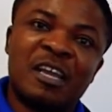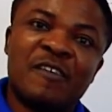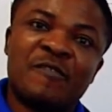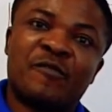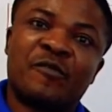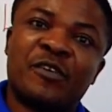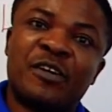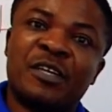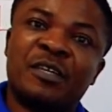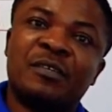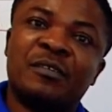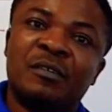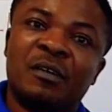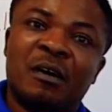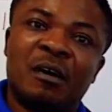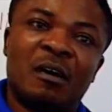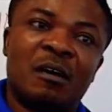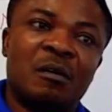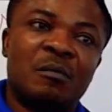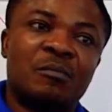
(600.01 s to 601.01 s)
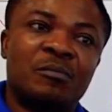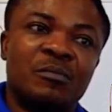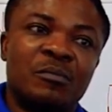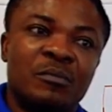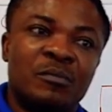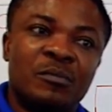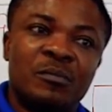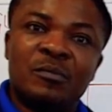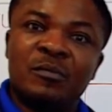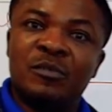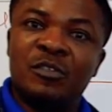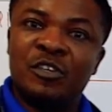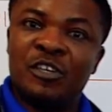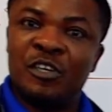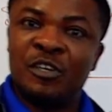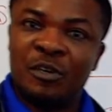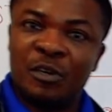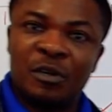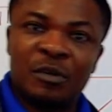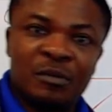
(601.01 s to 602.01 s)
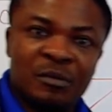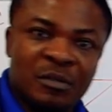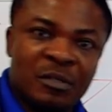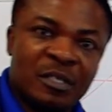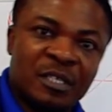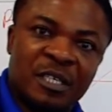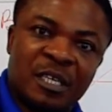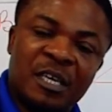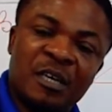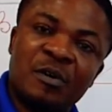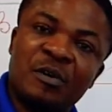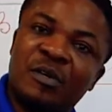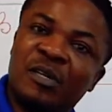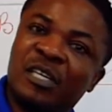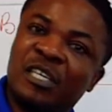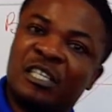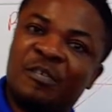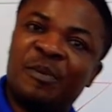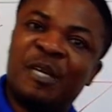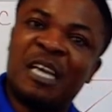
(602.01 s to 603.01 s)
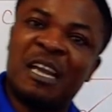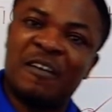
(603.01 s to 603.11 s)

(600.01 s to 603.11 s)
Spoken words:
every neural skill is being